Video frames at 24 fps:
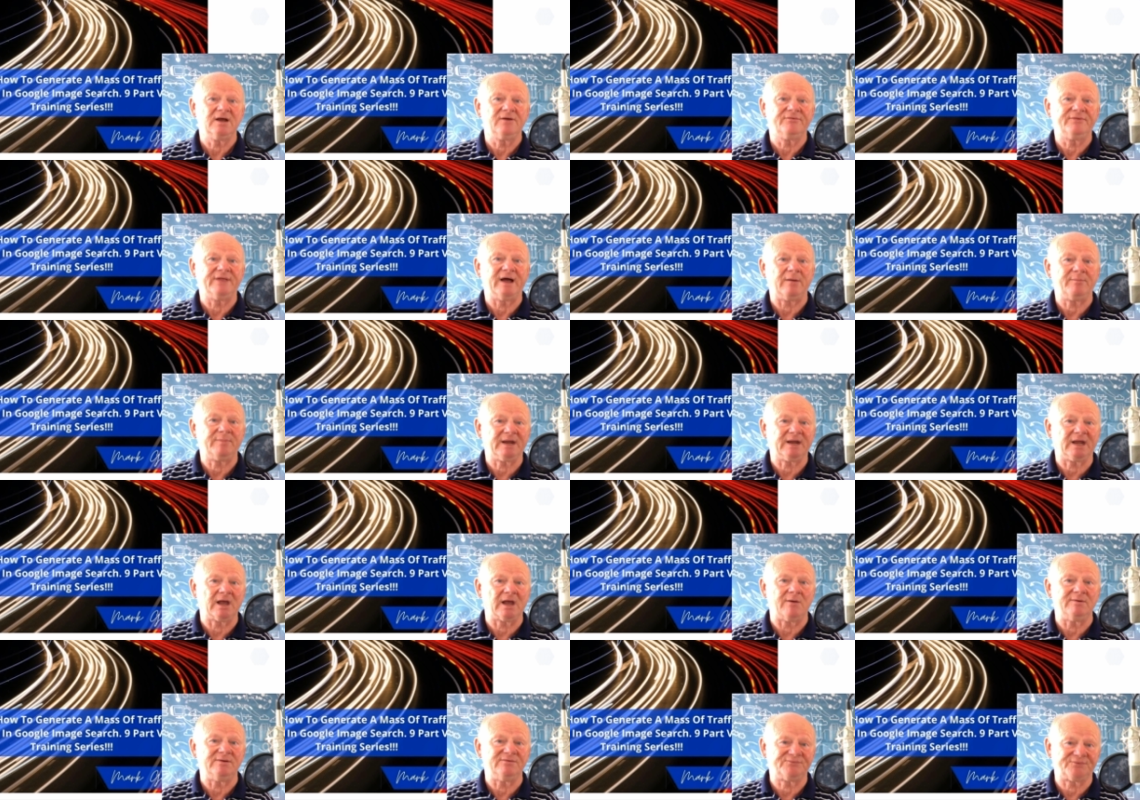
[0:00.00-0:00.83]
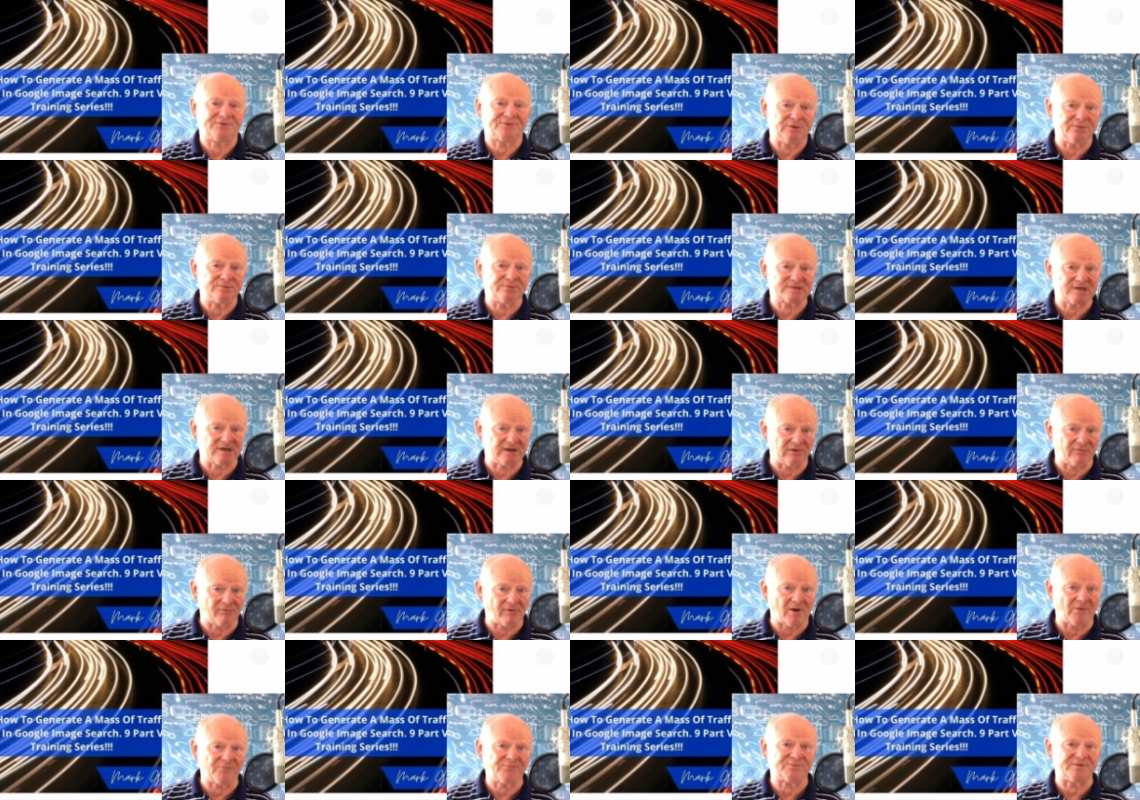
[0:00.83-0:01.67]
they'll be going through to
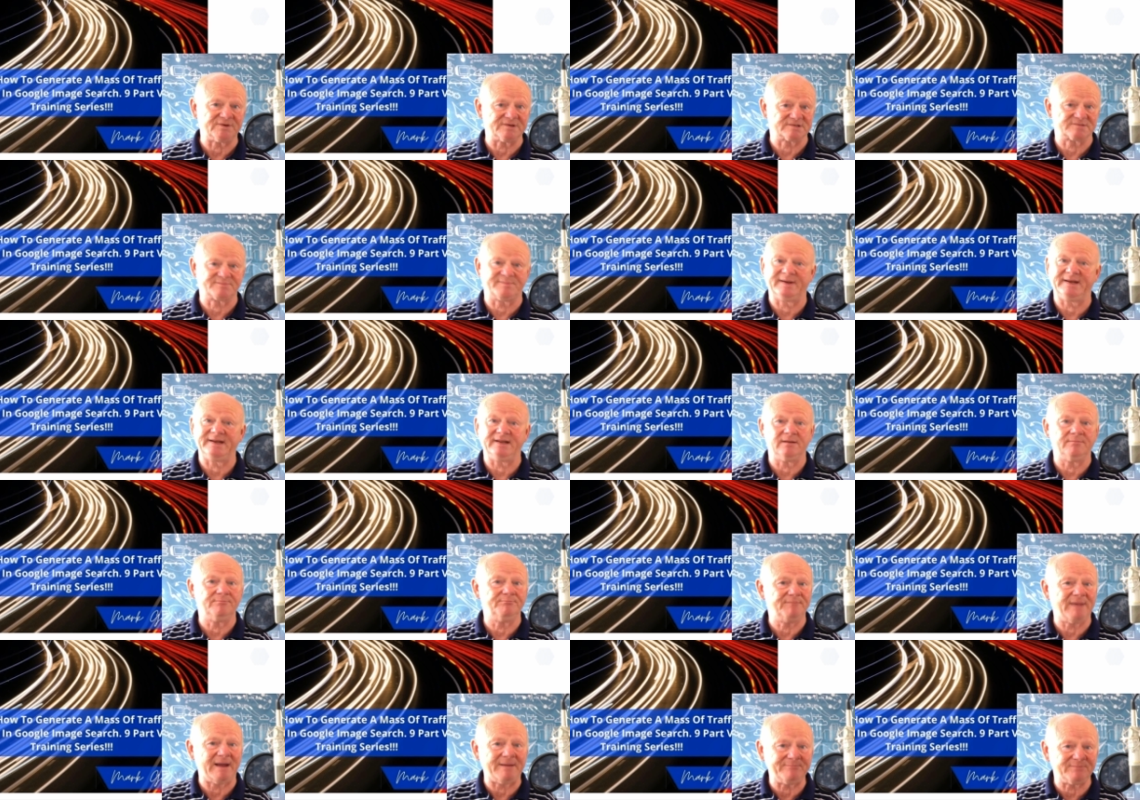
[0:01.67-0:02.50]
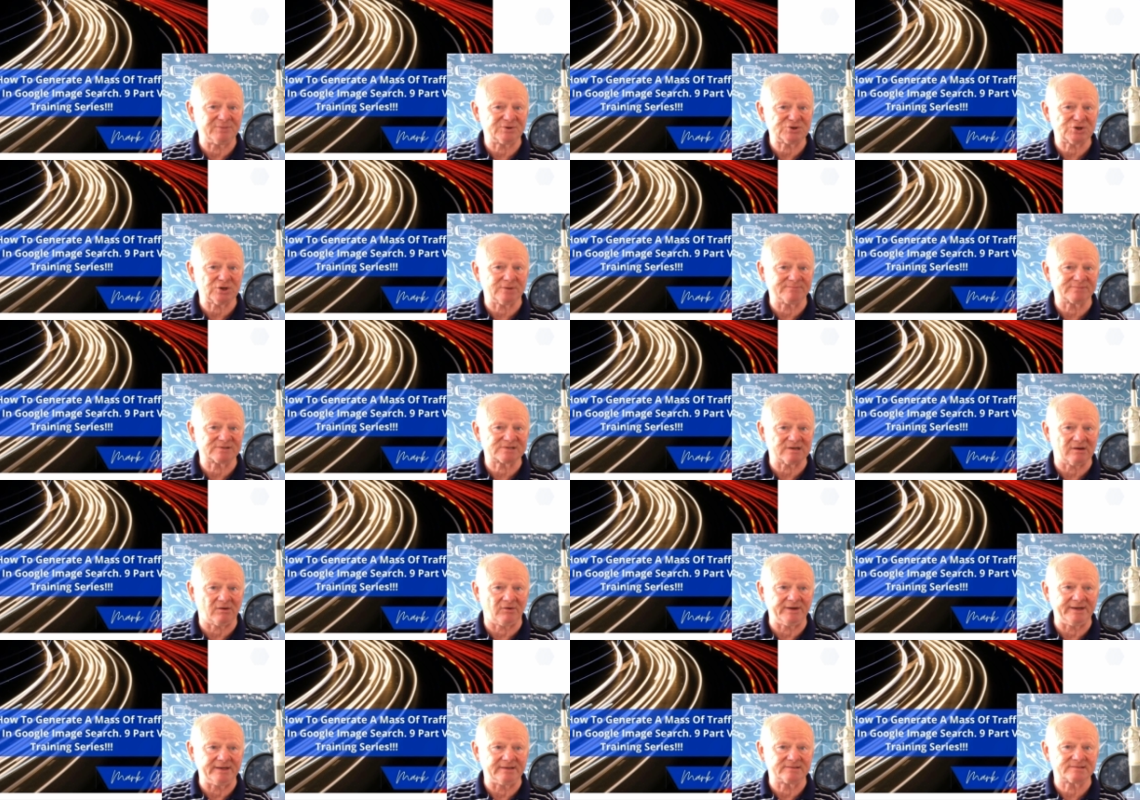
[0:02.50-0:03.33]
your offers, be the membership
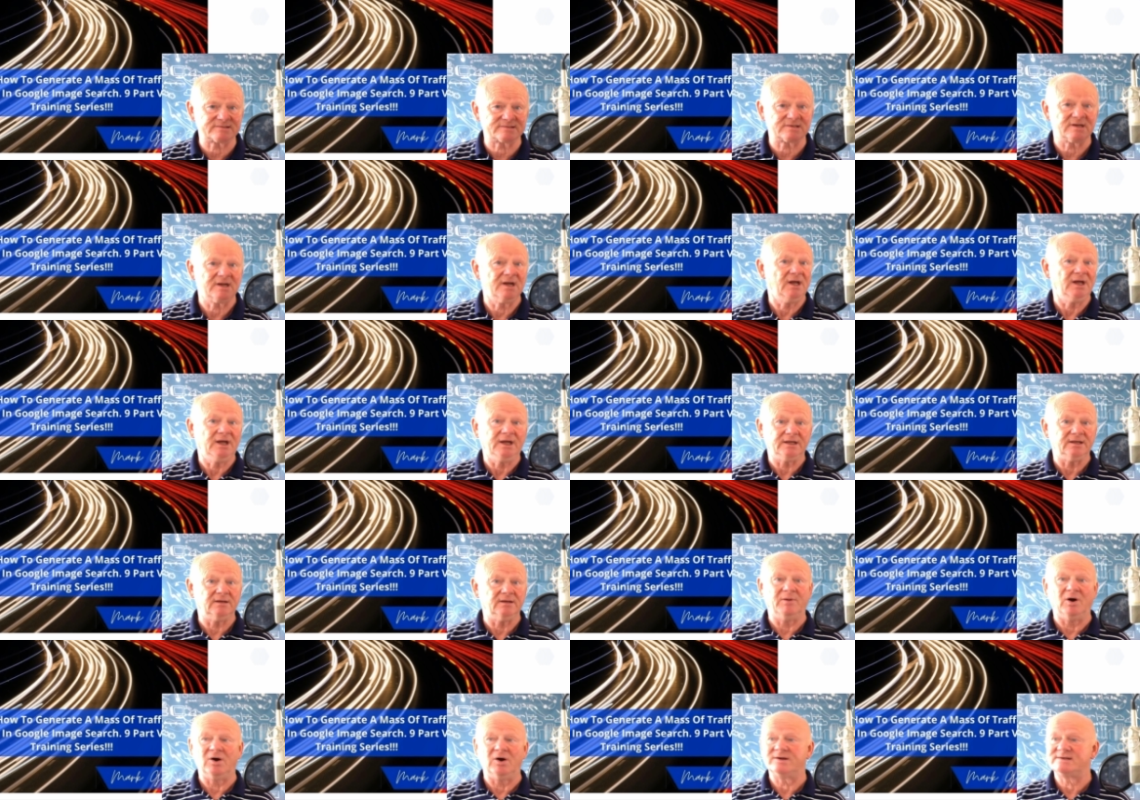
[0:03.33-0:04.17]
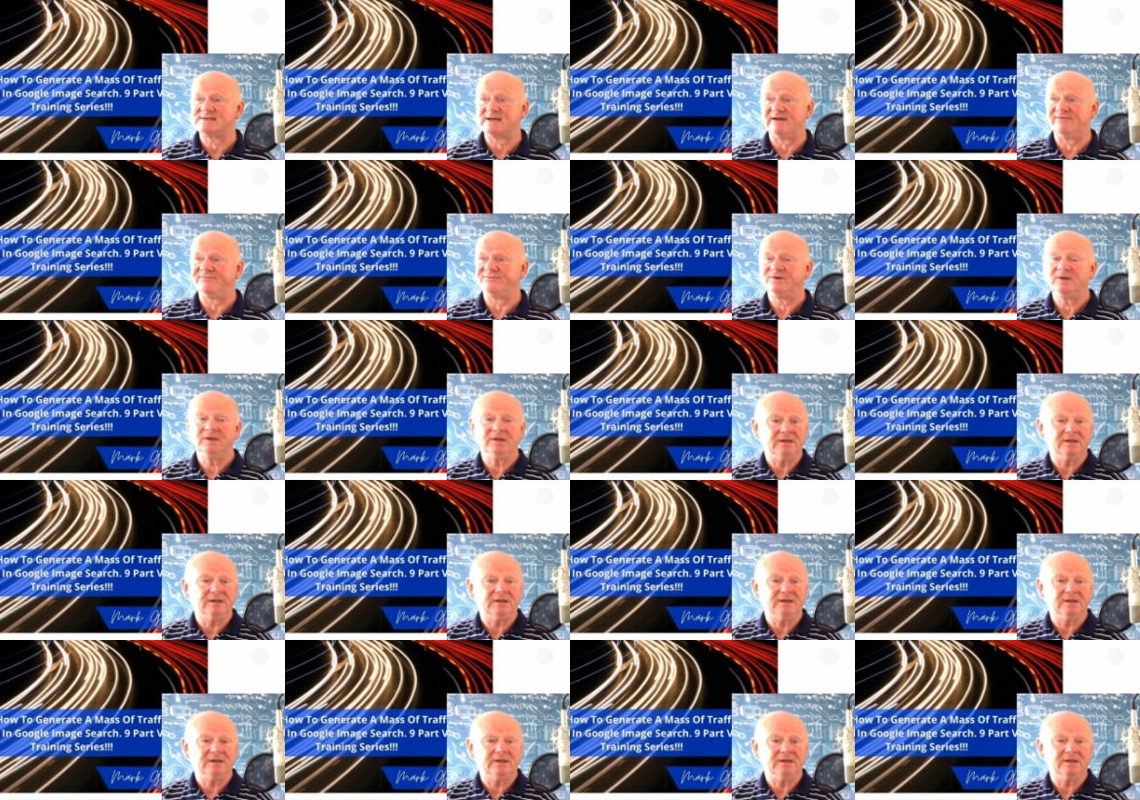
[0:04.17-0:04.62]
sites, you might have